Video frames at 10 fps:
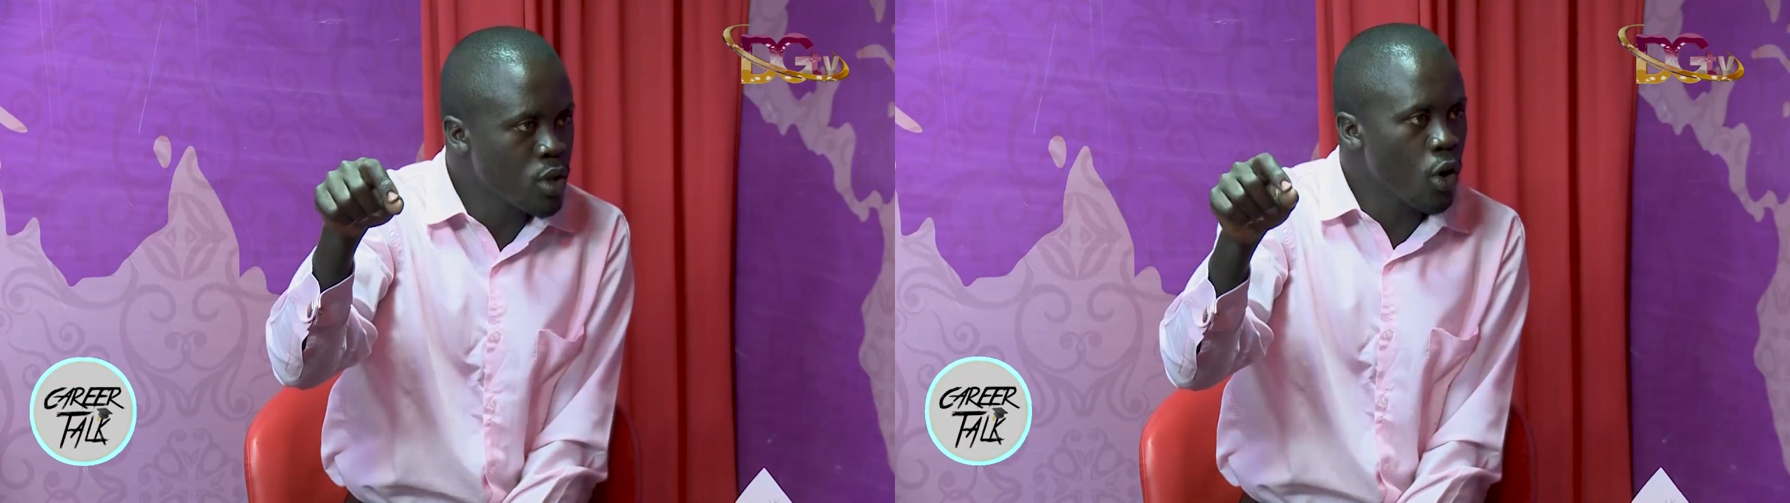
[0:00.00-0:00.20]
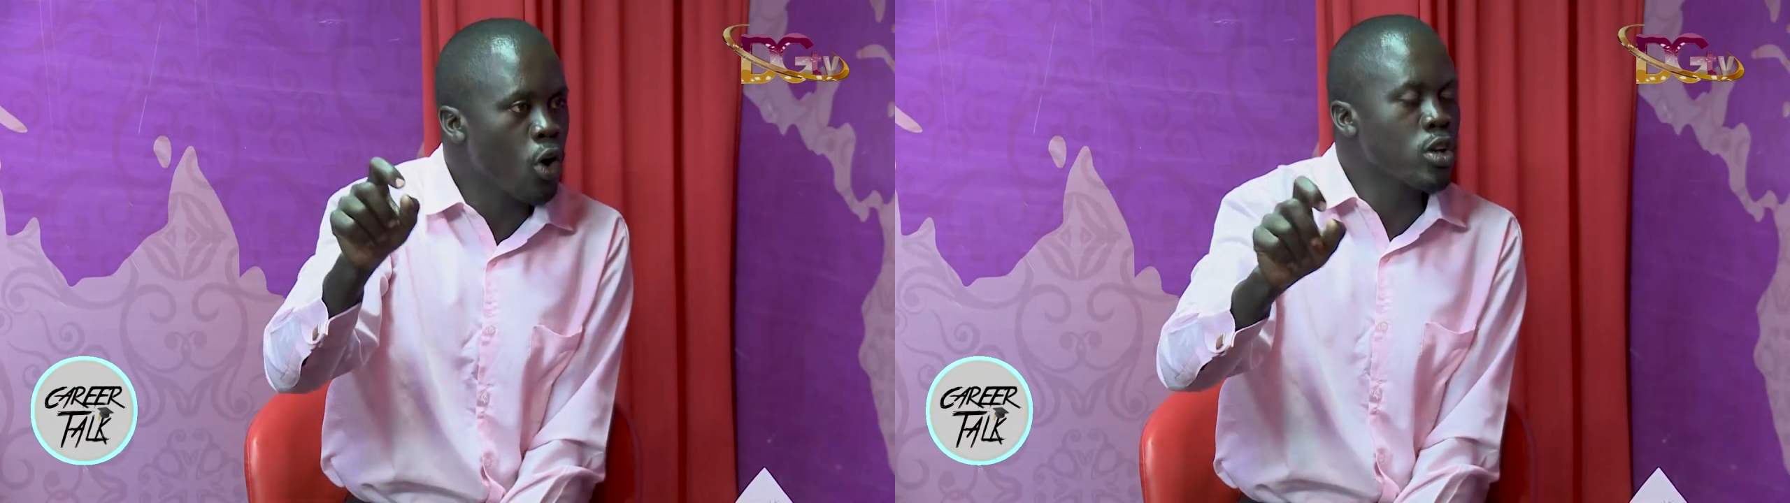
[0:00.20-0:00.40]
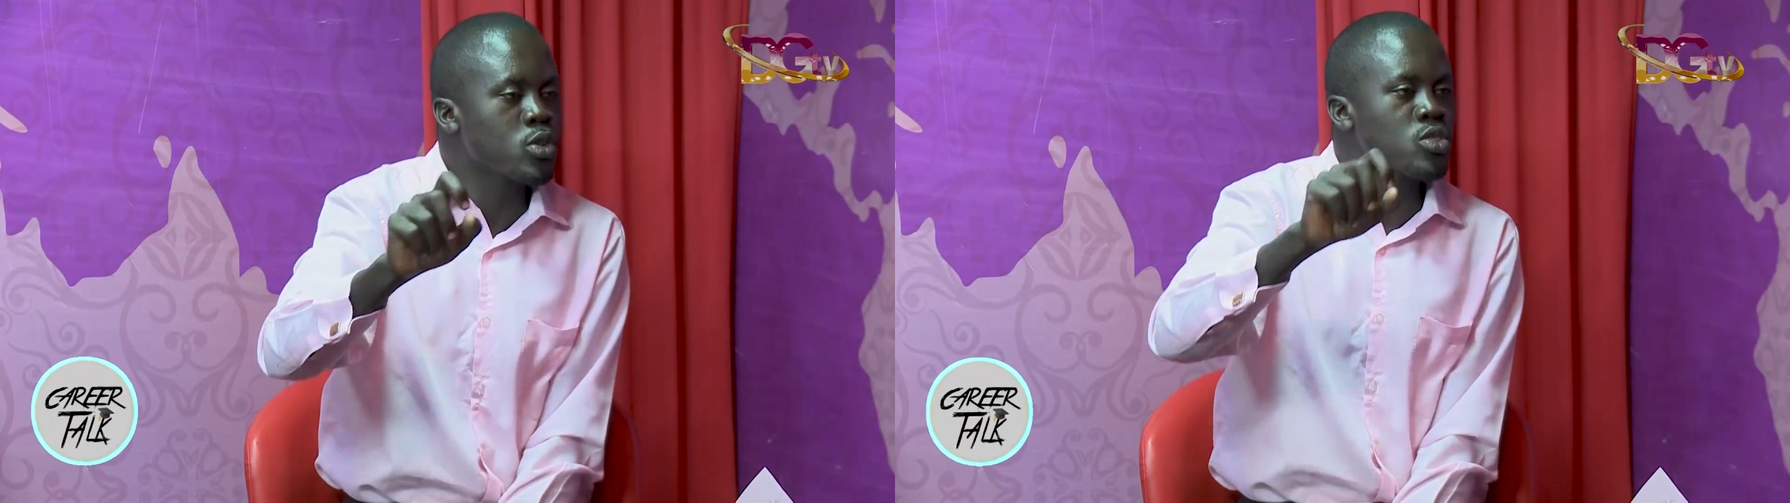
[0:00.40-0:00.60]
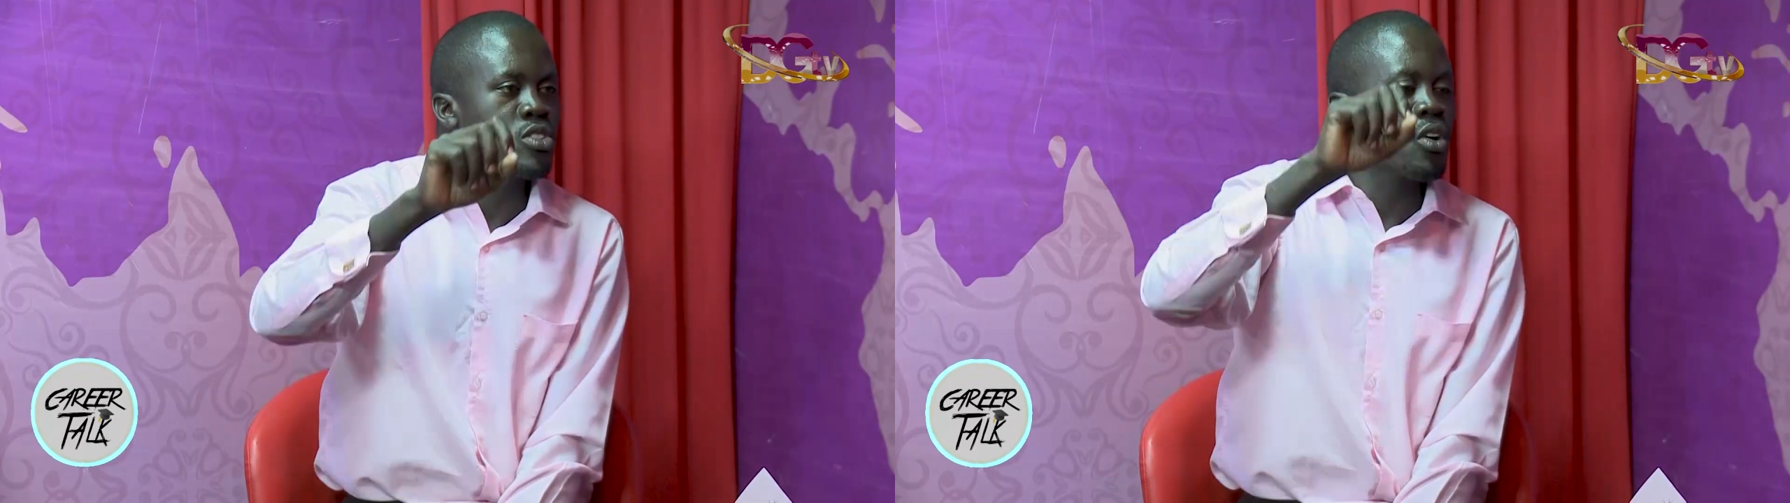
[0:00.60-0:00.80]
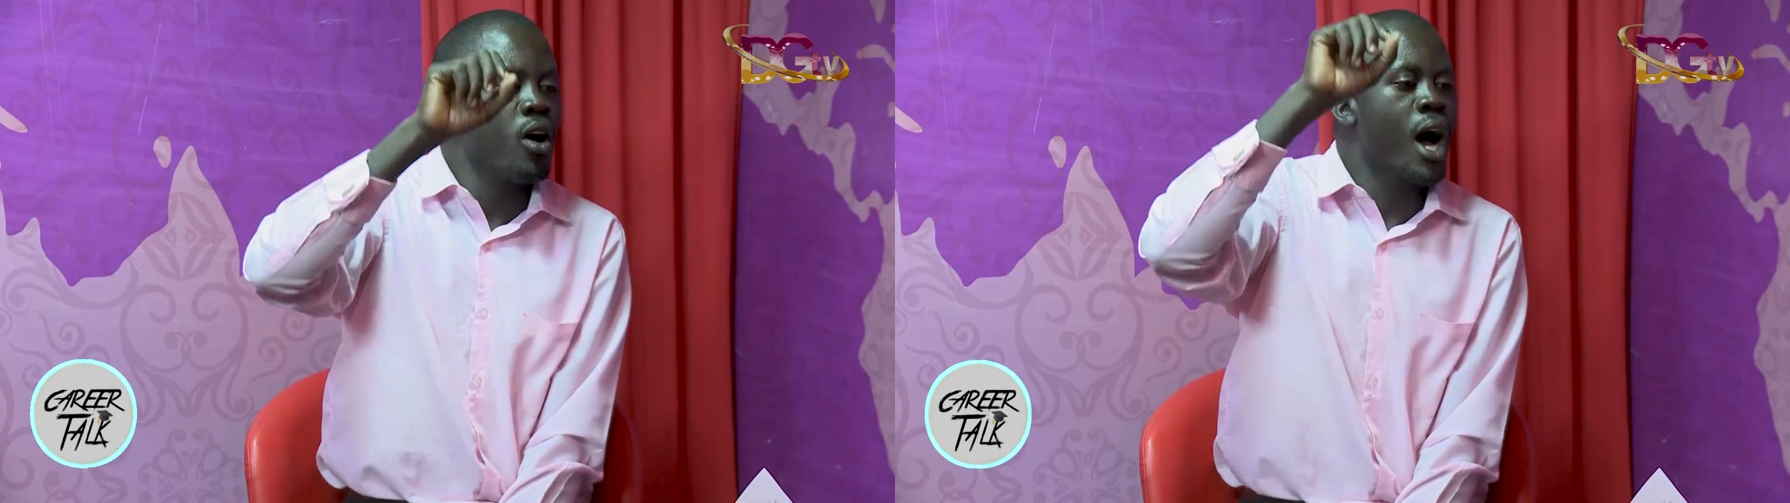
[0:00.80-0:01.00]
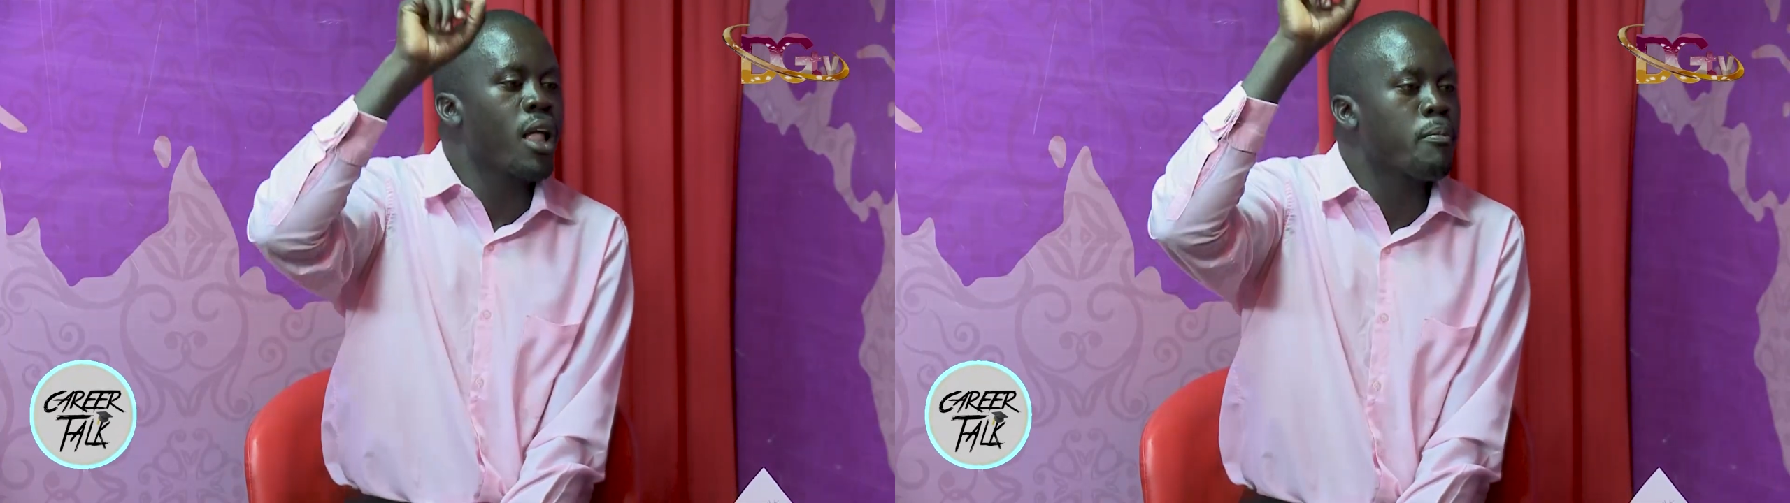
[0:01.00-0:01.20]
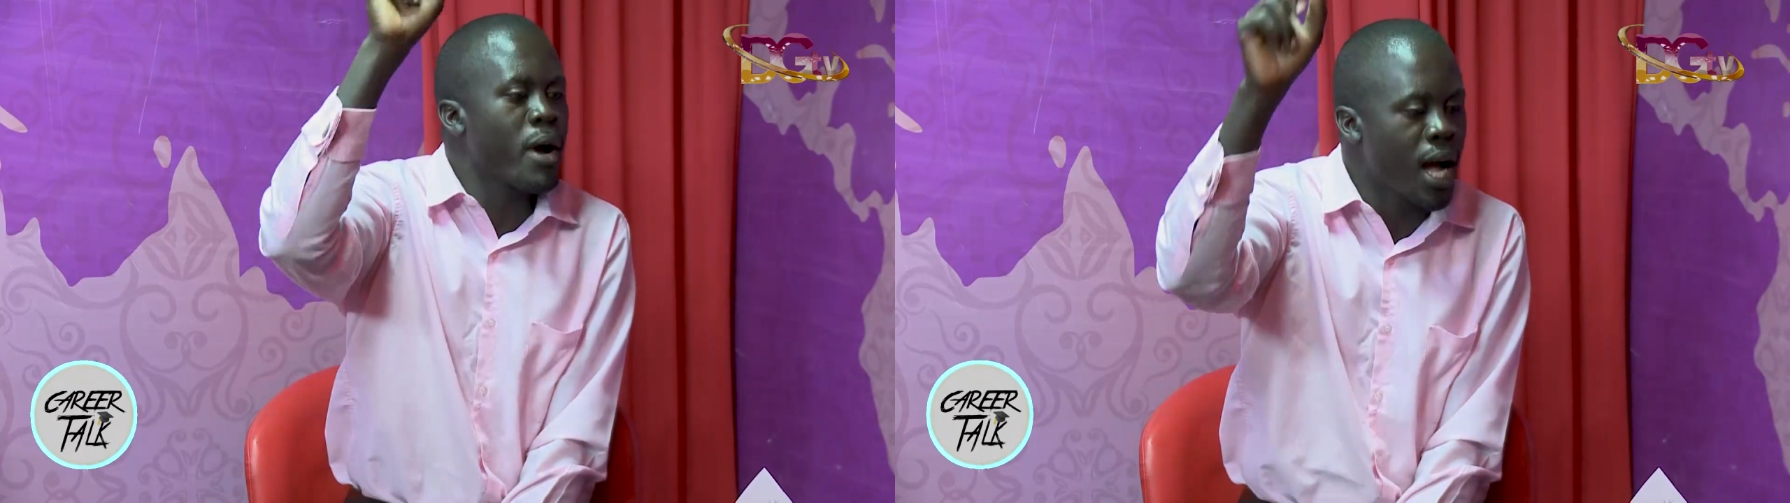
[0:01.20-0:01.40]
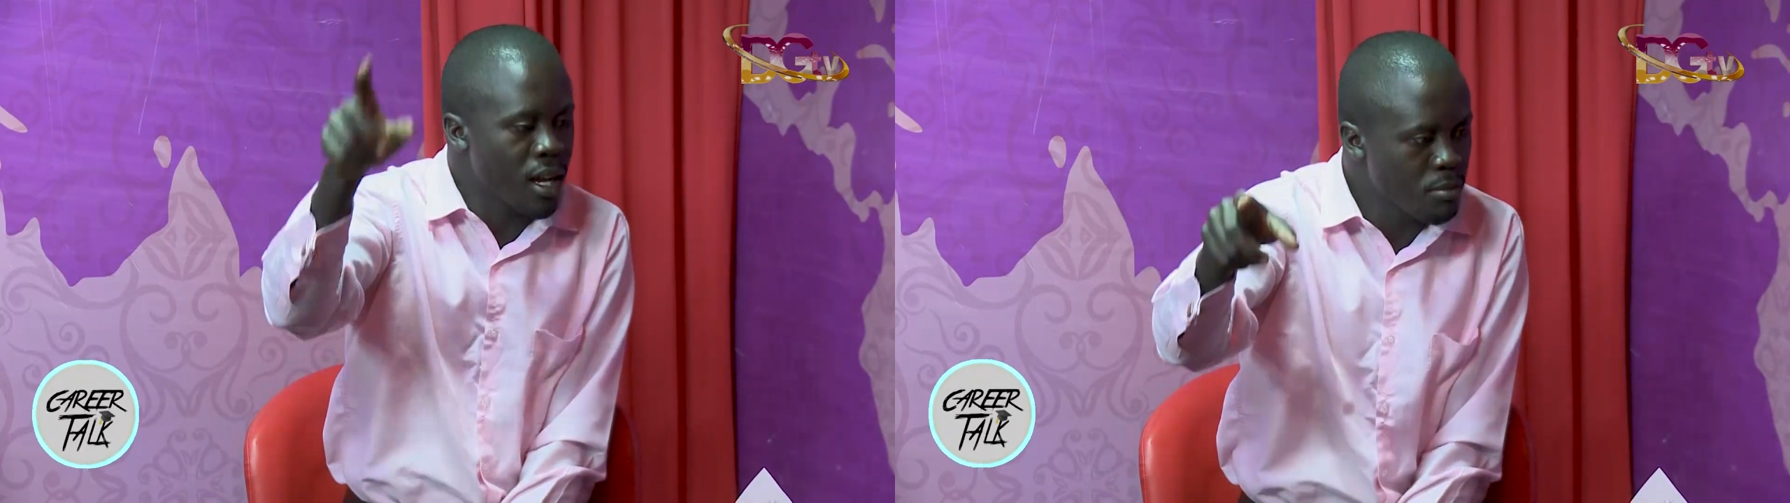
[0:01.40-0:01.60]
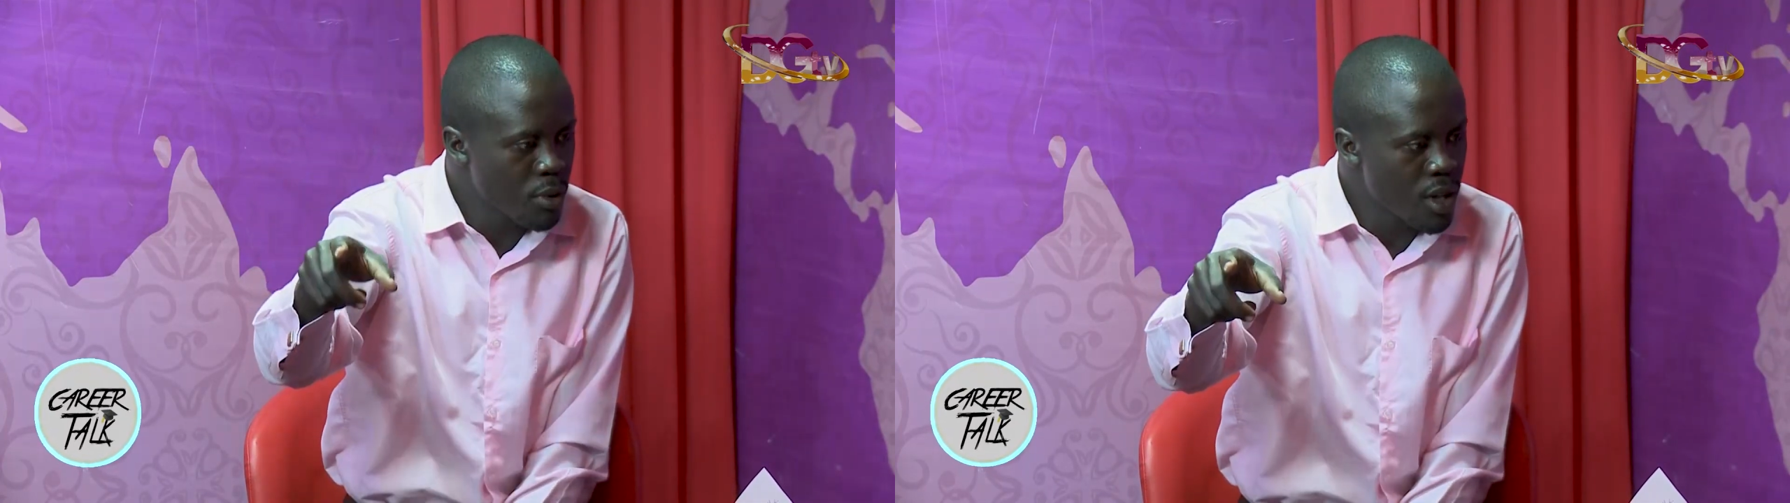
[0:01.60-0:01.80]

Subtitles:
or to store a bulb,